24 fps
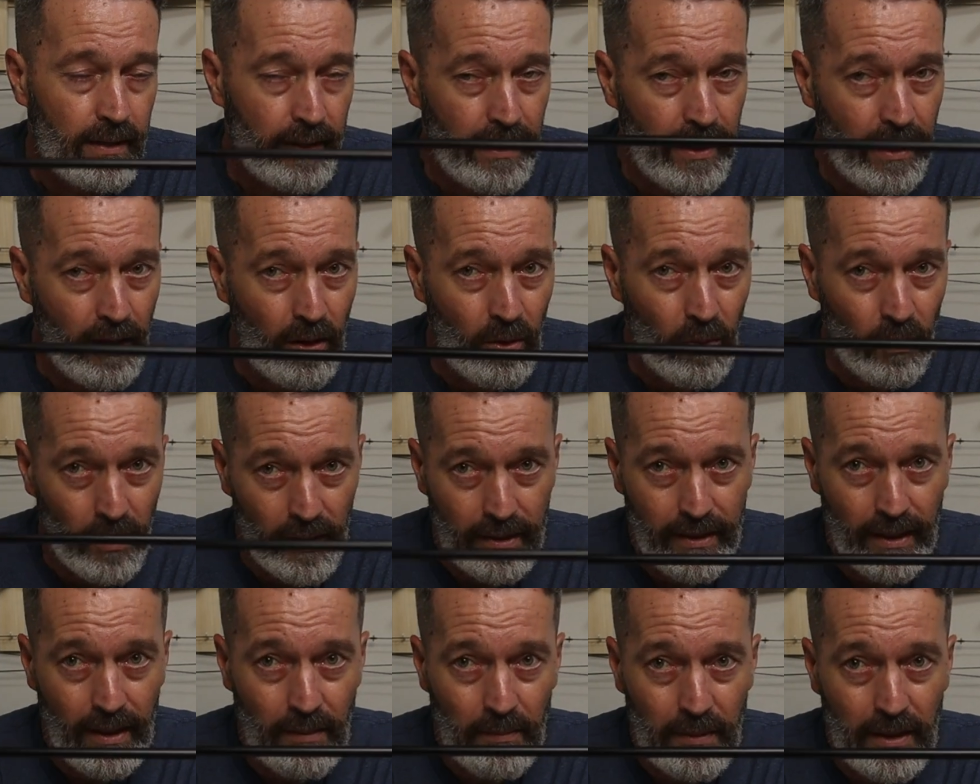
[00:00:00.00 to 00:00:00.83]
Now,
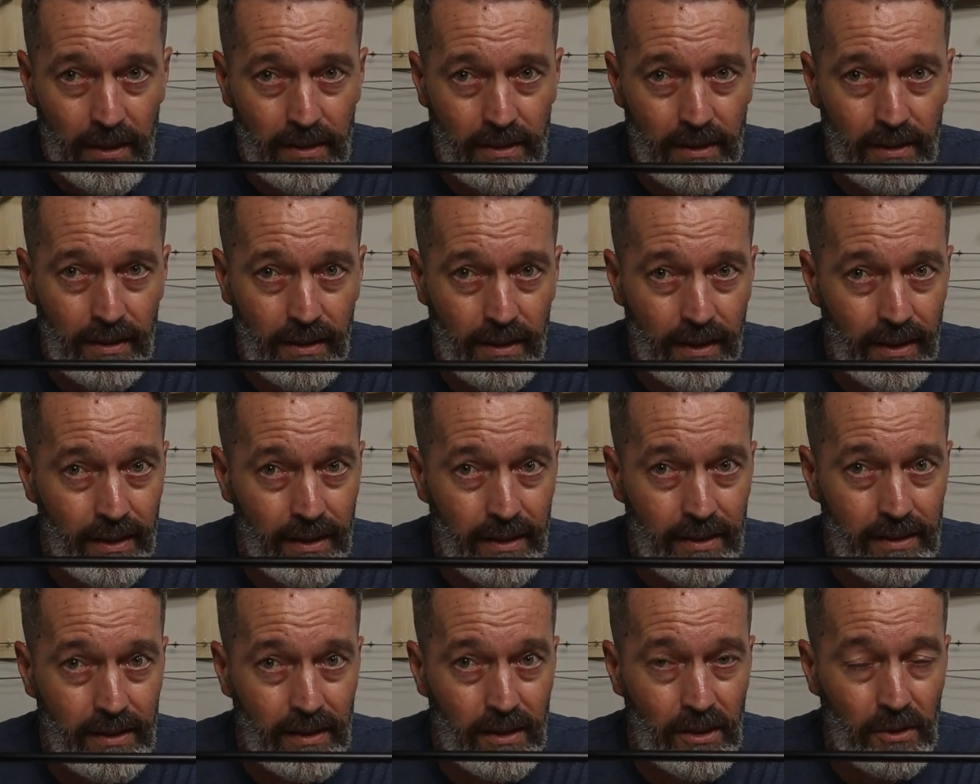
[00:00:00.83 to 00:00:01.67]
what that means in a
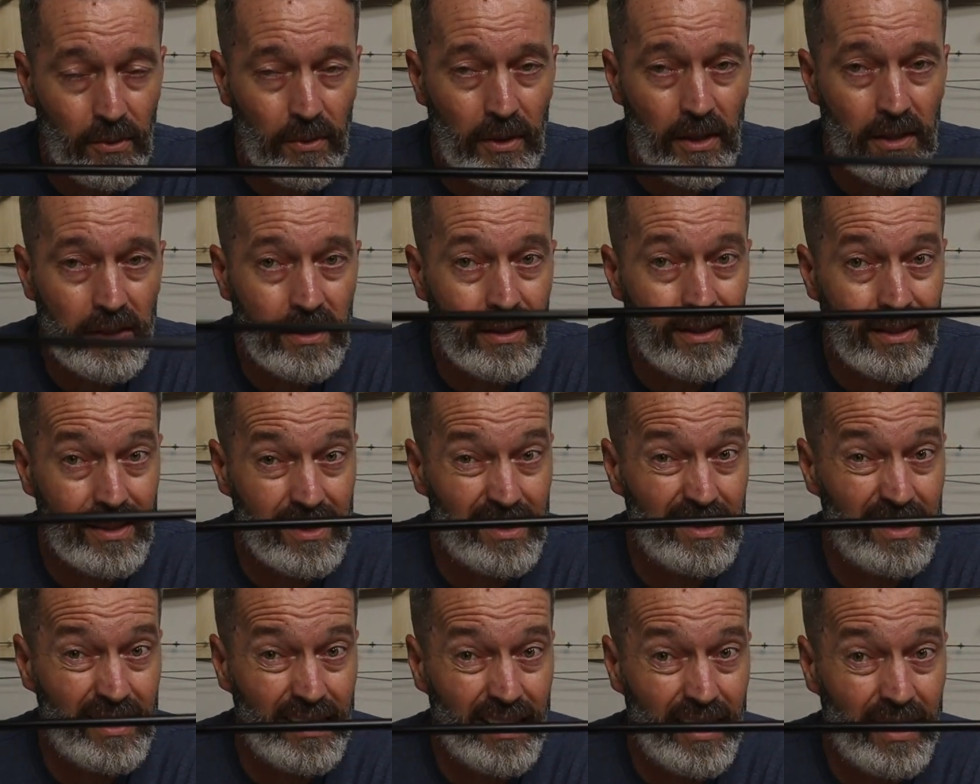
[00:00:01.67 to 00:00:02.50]
hunting situation, this
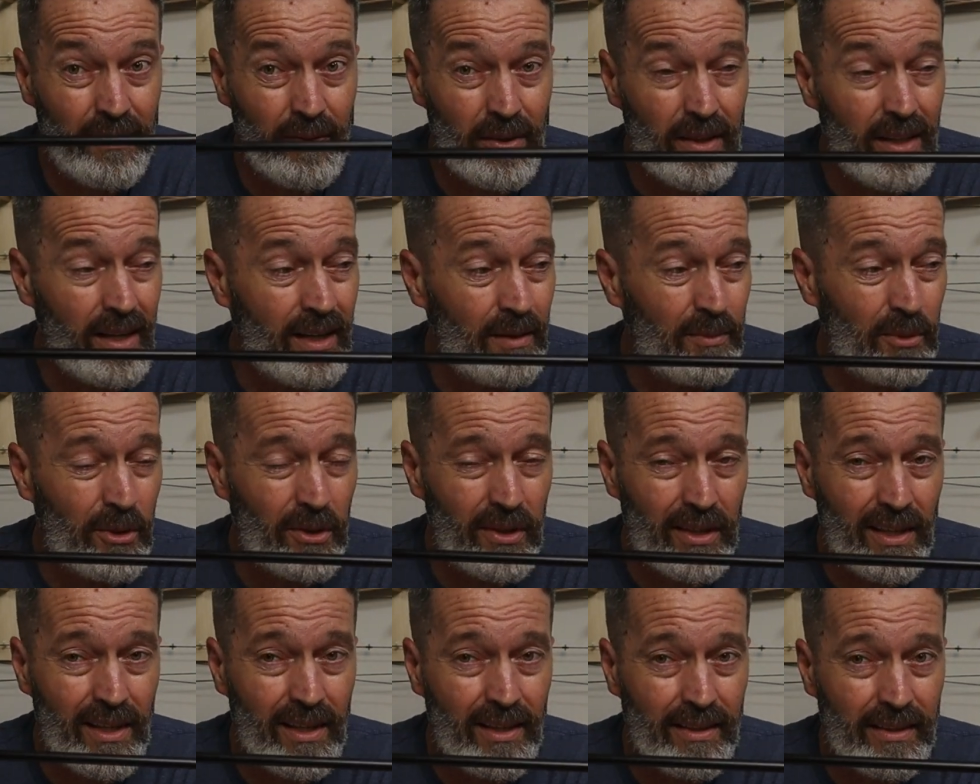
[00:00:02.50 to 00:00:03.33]
is gonna have a lot more
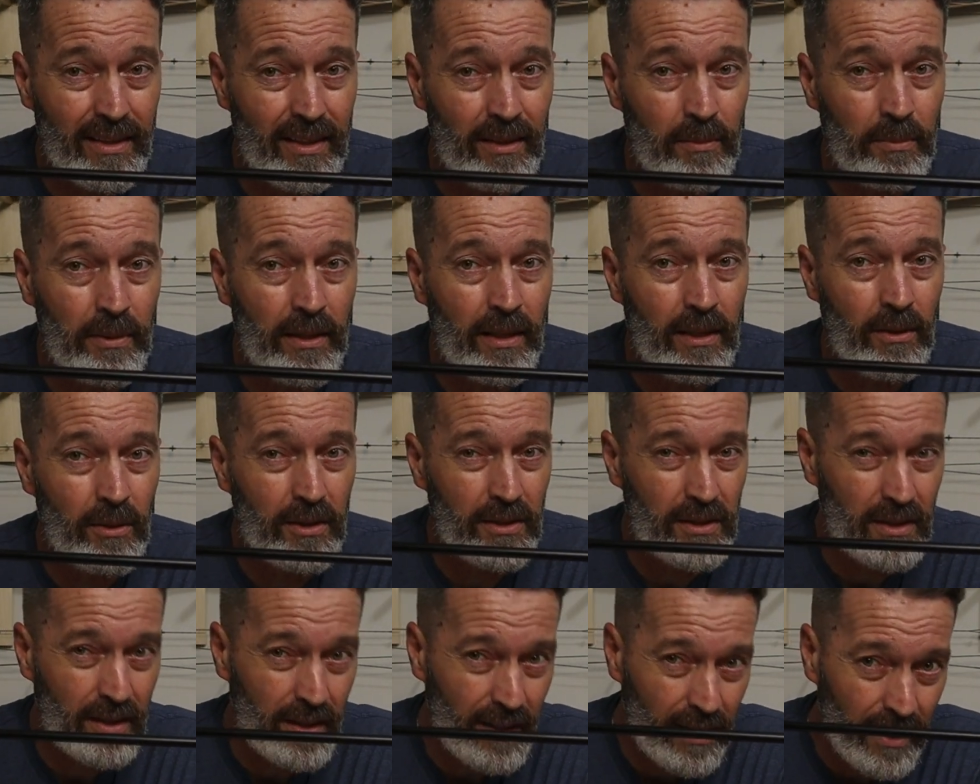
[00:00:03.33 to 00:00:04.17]
knockdown power.
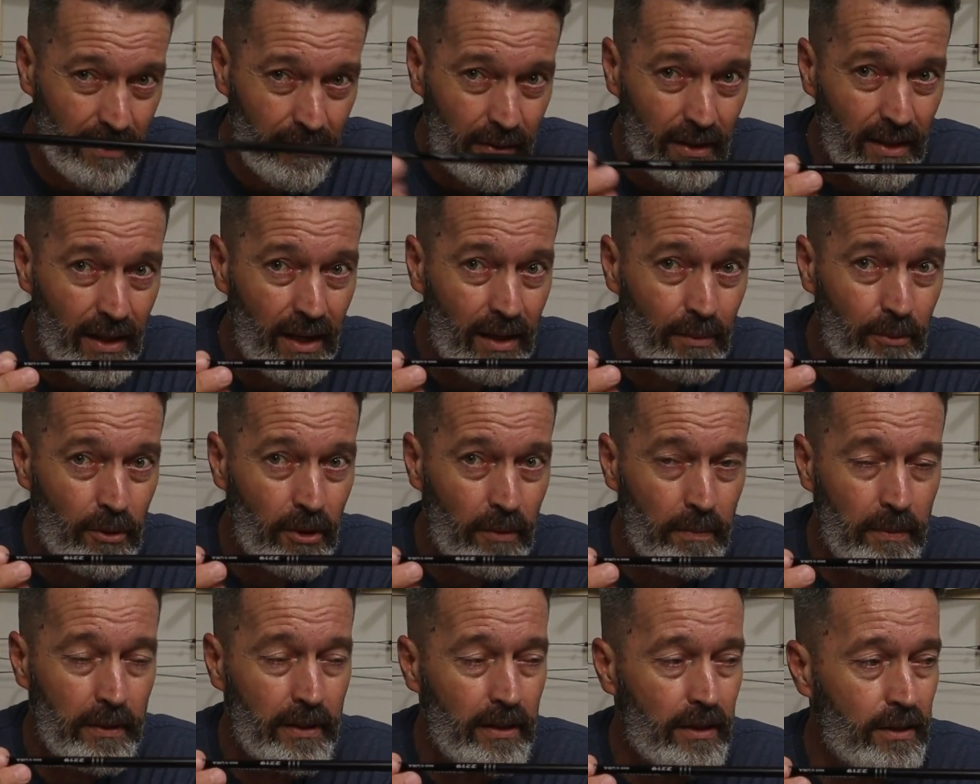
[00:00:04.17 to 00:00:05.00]
It's gonna have a lot
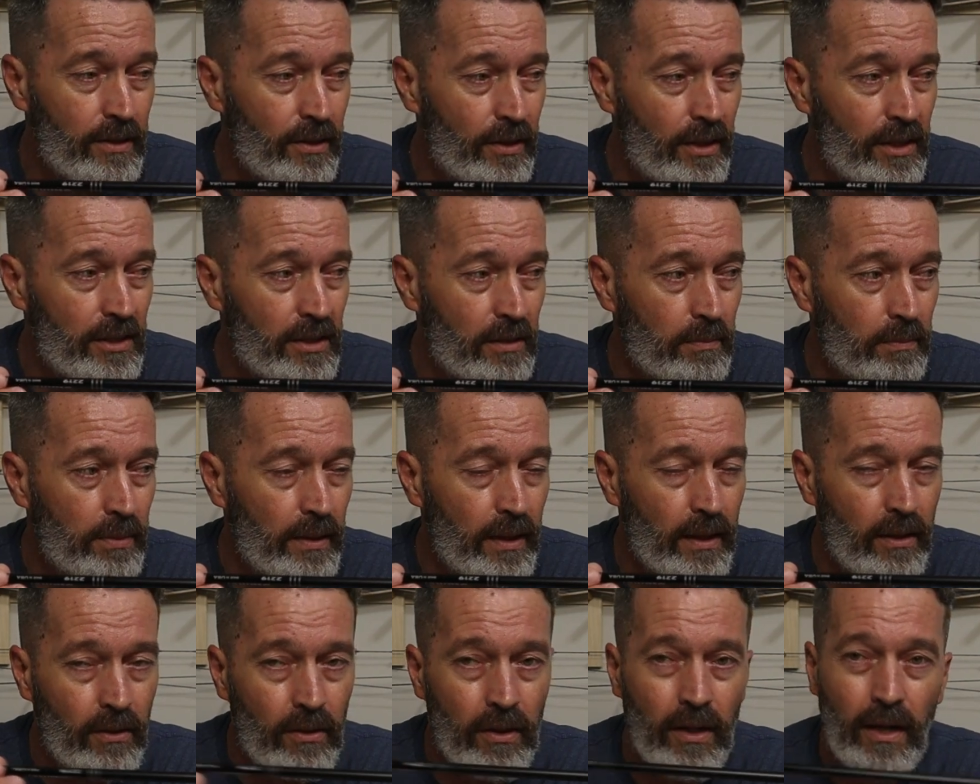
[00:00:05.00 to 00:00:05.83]
more penetration
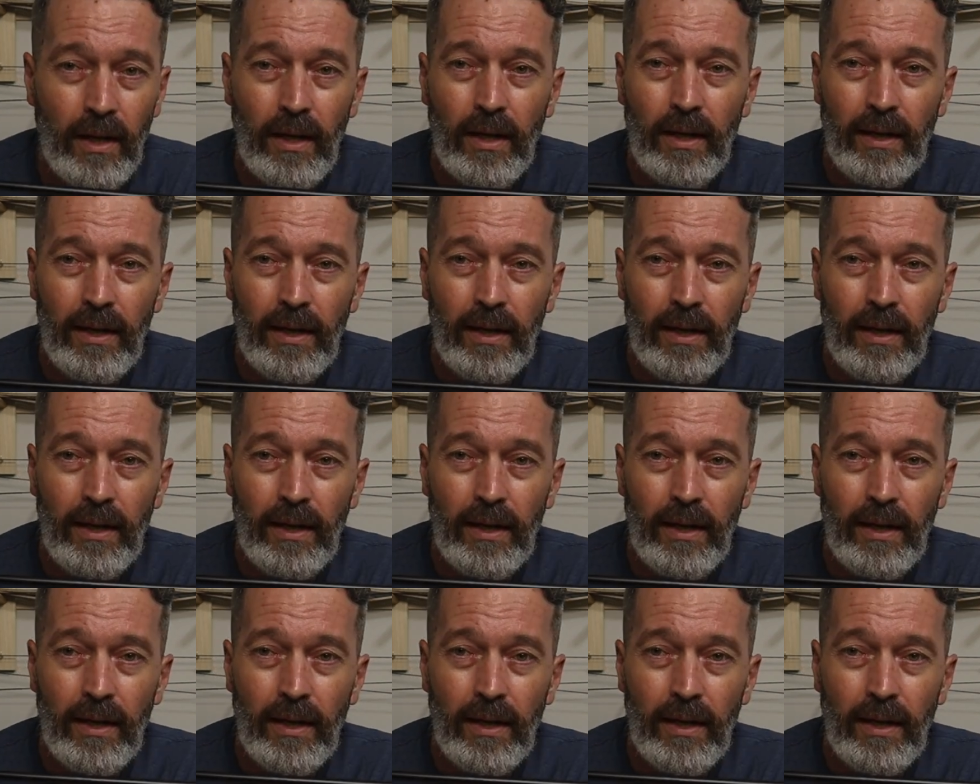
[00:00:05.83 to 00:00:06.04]
power.